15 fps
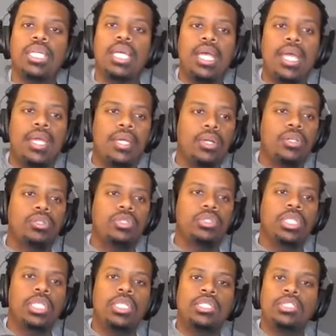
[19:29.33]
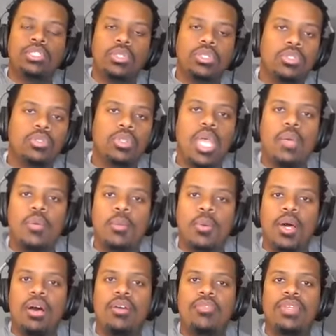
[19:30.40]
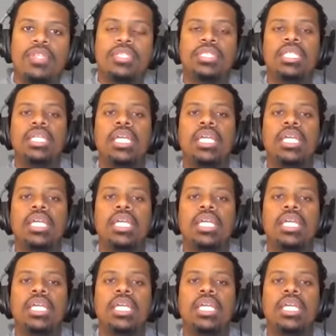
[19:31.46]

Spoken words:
hey, coach, so-and-so came into my office.